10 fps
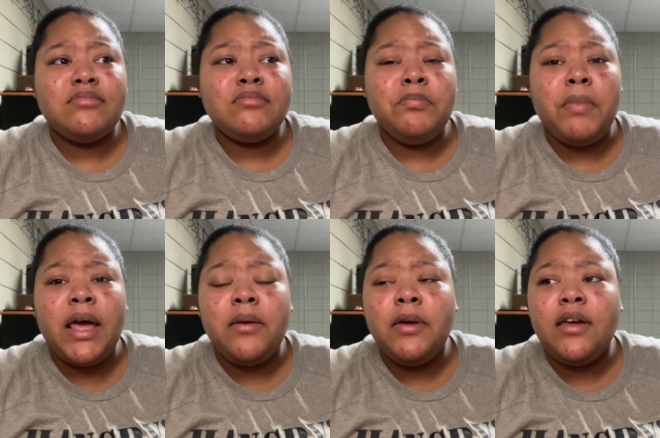
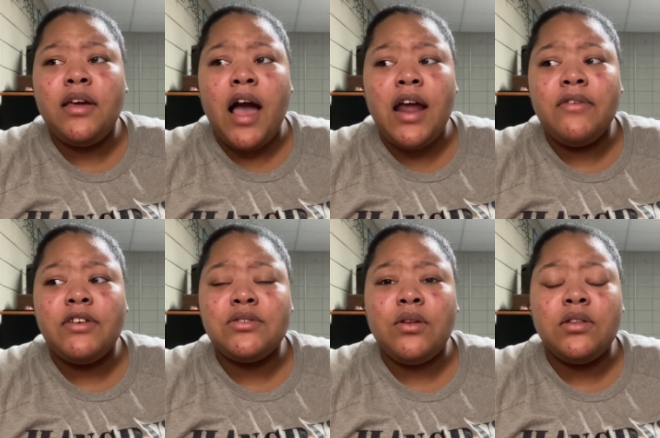maybe out of
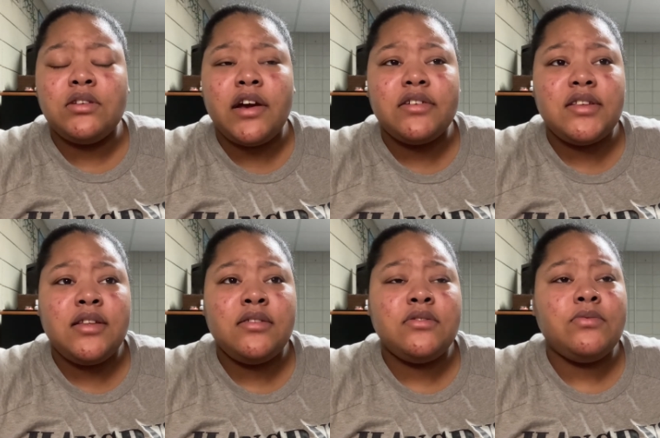his whole entire
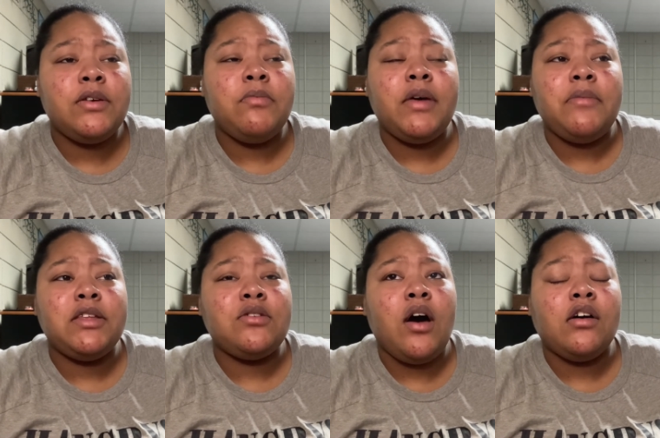sentence. We maybe
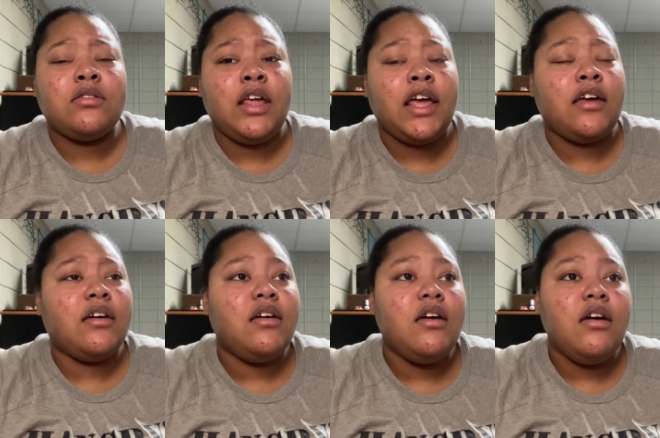talked like
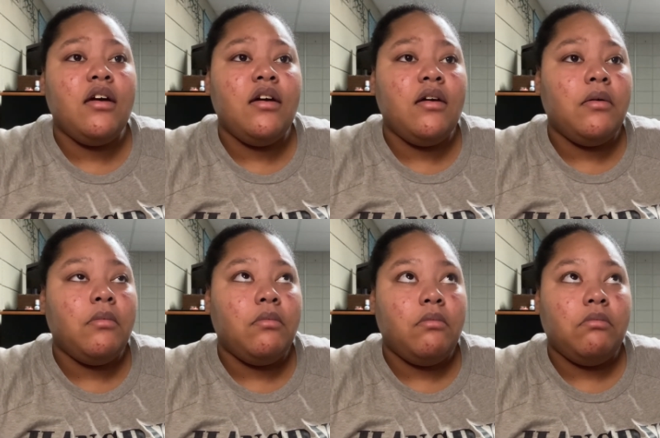
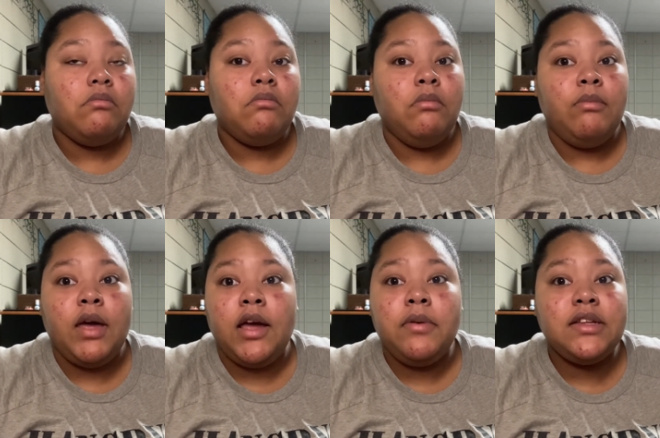
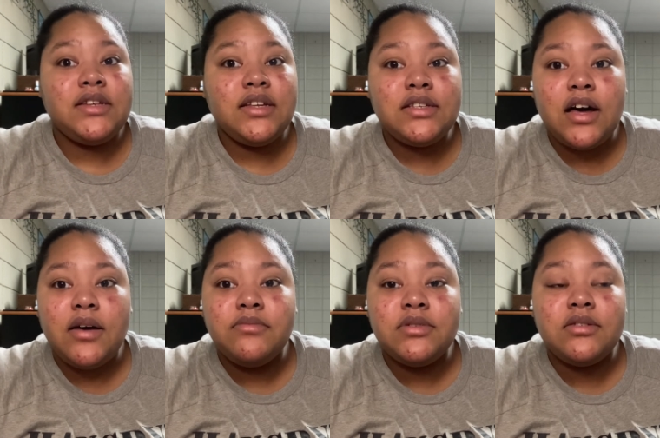maybe 10
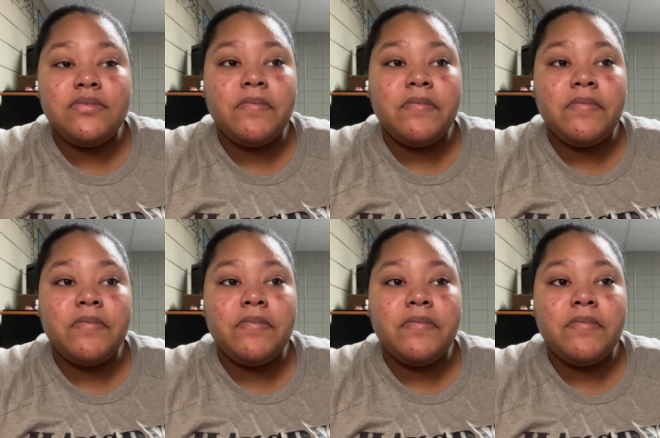times.